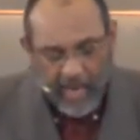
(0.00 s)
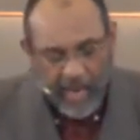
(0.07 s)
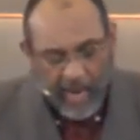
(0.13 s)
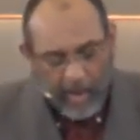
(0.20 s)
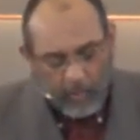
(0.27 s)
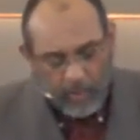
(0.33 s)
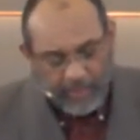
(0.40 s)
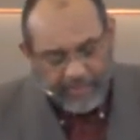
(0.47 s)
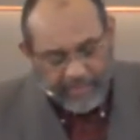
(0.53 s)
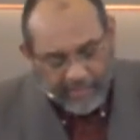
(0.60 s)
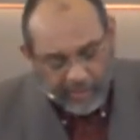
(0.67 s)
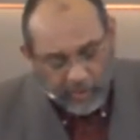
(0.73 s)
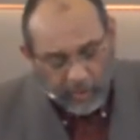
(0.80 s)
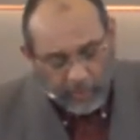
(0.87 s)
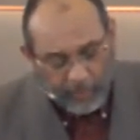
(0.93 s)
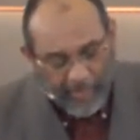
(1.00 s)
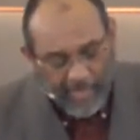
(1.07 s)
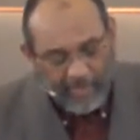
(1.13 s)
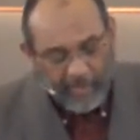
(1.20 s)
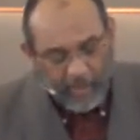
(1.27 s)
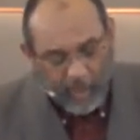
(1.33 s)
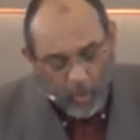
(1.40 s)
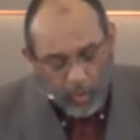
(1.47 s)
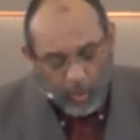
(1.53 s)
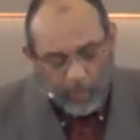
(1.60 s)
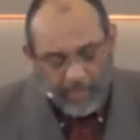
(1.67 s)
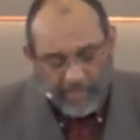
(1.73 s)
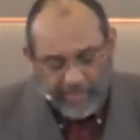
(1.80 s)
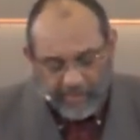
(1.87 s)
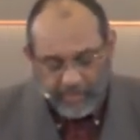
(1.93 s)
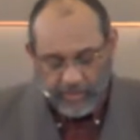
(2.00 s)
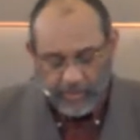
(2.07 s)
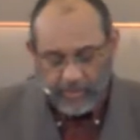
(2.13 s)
or were killed by the local militia.